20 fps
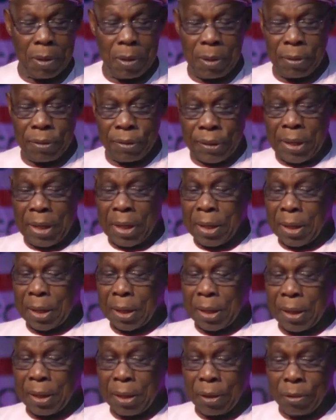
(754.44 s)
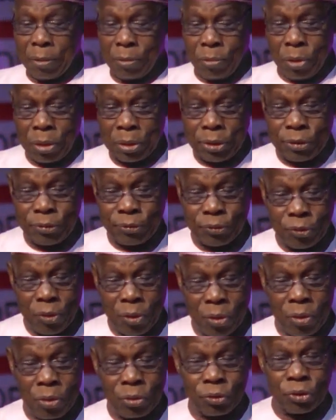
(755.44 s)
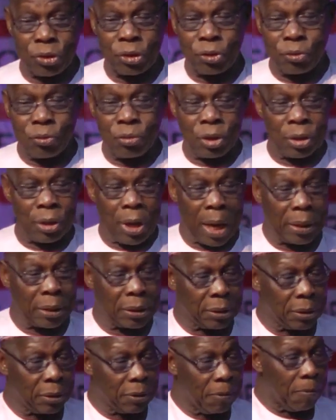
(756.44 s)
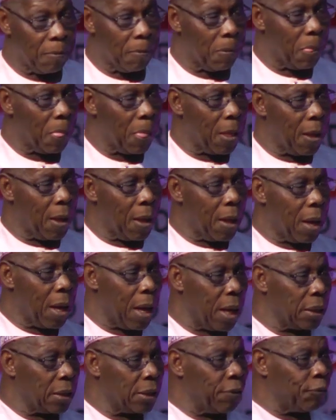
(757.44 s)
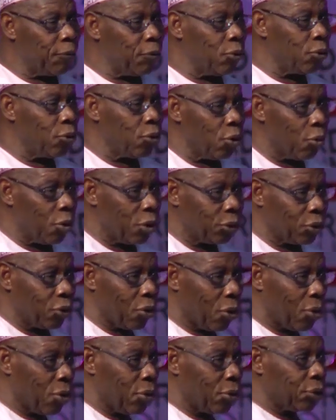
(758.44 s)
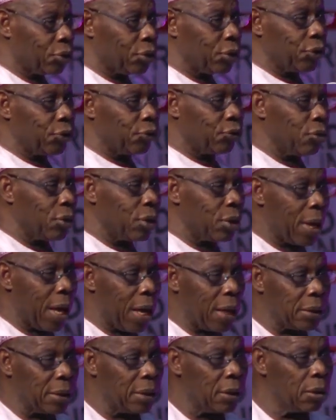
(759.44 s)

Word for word: Think what is your country doing right? And if you know what your country is doing right,